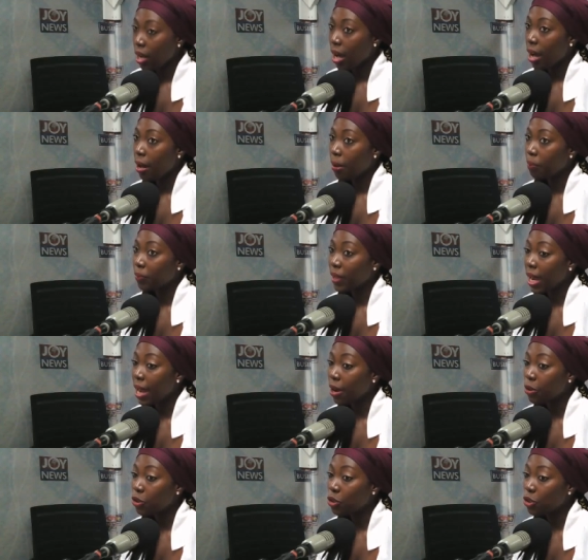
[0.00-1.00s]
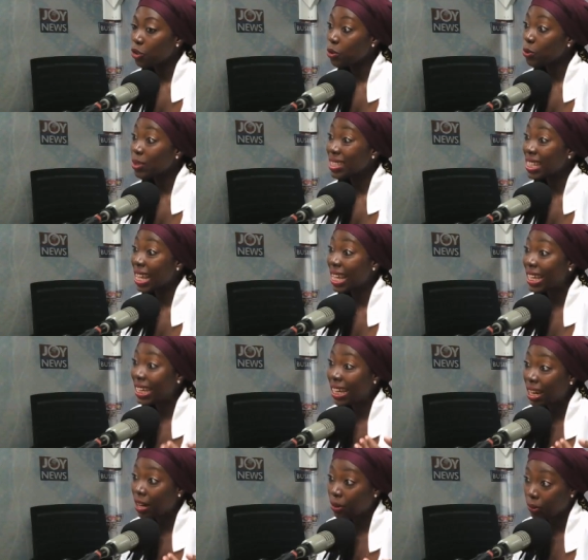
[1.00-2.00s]
Um, how do you take
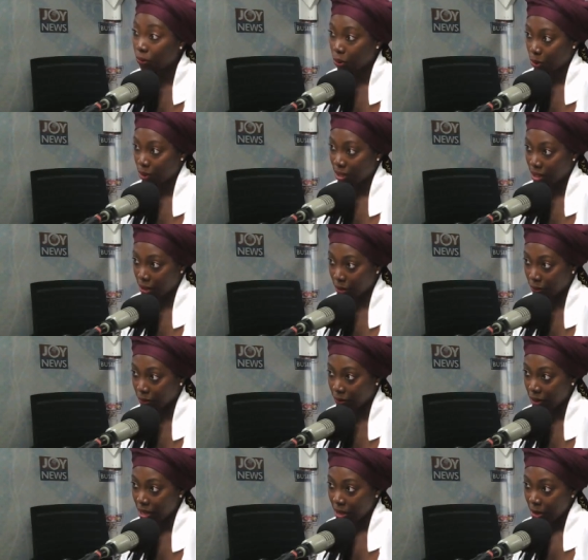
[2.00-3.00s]
care of yourself?